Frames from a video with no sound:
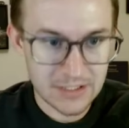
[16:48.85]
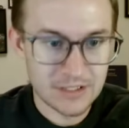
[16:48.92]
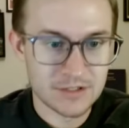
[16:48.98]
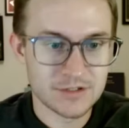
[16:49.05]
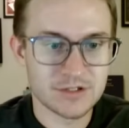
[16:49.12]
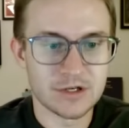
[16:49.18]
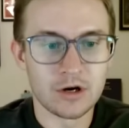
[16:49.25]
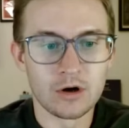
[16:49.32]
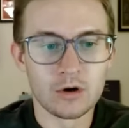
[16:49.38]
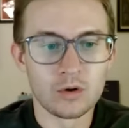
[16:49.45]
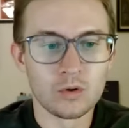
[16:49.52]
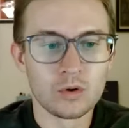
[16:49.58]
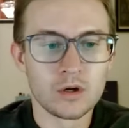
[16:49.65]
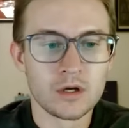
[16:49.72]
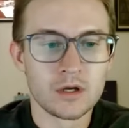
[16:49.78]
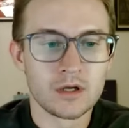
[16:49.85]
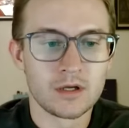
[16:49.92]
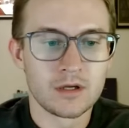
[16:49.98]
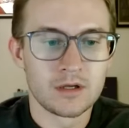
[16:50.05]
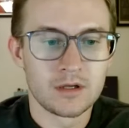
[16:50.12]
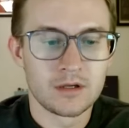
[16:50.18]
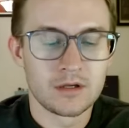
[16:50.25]
So
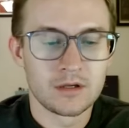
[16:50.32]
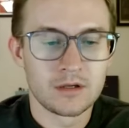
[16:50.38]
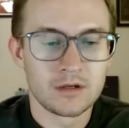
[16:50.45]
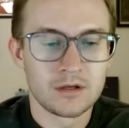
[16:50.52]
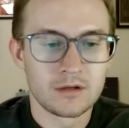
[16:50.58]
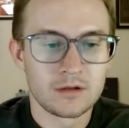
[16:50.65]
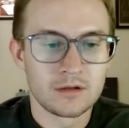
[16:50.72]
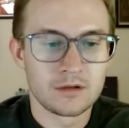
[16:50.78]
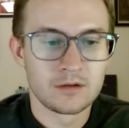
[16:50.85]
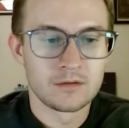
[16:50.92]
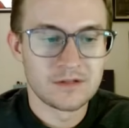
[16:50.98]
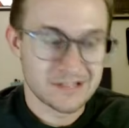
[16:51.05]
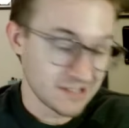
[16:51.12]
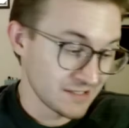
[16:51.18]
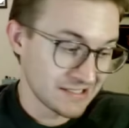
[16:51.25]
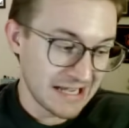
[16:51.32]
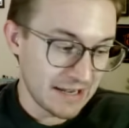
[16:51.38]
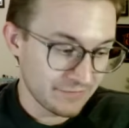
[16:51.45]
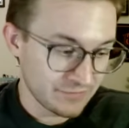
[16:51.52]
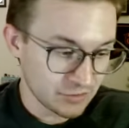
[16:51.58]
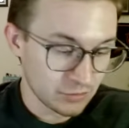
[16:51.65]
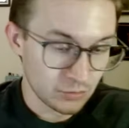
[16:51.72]
the Suns
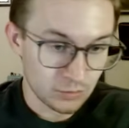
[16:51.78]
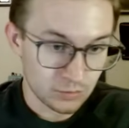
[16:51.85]
have to